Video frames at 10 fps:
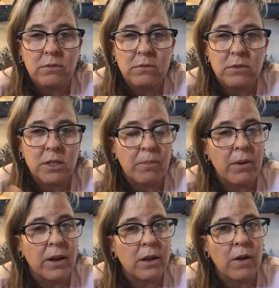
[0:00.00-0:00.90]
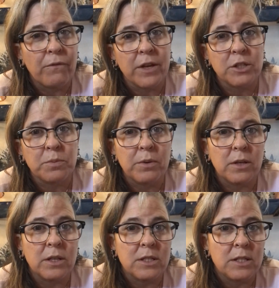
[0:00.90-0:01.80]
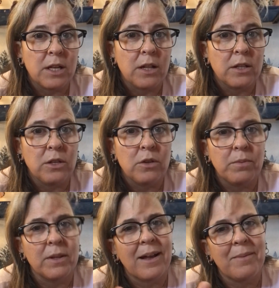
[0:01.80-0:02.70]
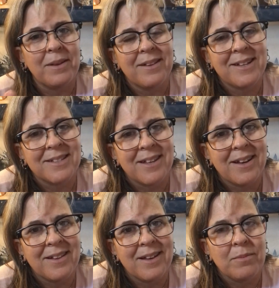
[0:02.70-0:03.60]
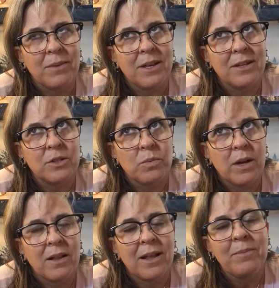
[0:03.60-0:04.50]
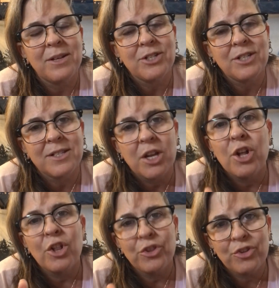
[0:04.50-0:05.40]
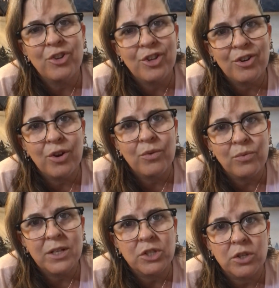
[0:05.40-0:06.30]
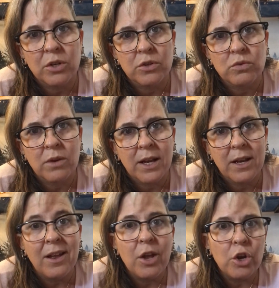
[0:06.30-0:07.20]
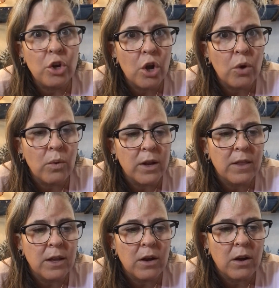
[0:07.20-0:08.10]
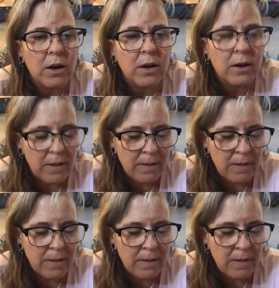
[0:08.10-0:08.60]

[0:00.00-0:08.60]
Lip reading: somebody on Facebook that's telling you, but I mean, that's kind of like me as well. I mean, just do your own research, right? Know where they are.